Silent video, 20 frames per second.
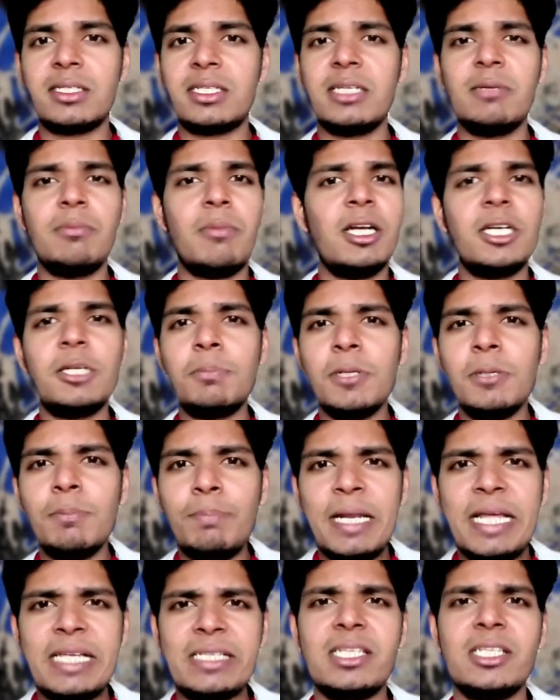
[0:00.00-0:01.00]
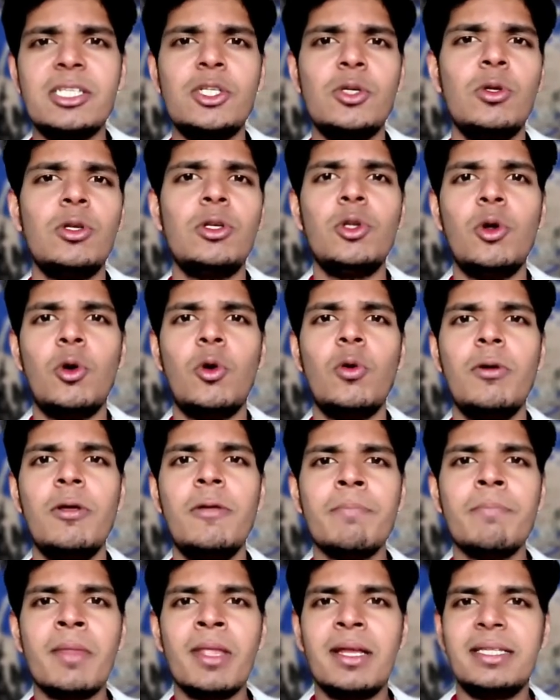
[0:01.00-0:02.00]
In multiple places, you will know
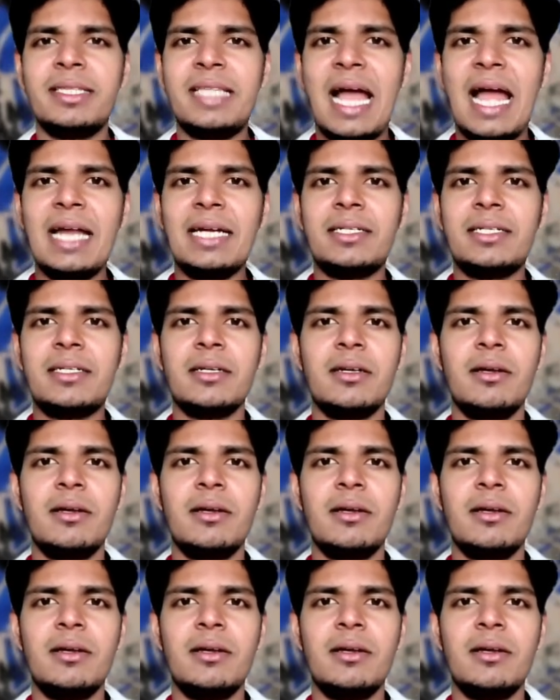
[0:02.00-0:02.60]
that